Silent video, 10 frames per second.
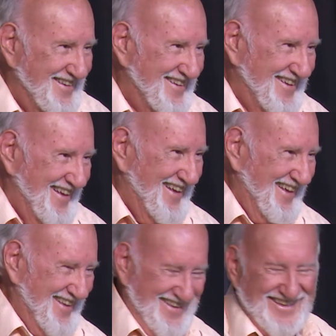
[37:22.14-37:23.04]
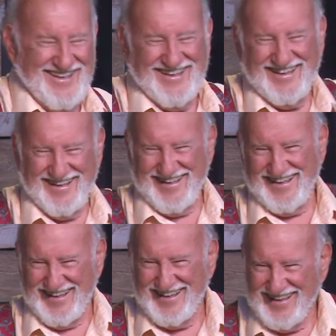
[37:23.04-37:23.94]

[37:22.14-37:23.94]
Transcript: Nobody speaks.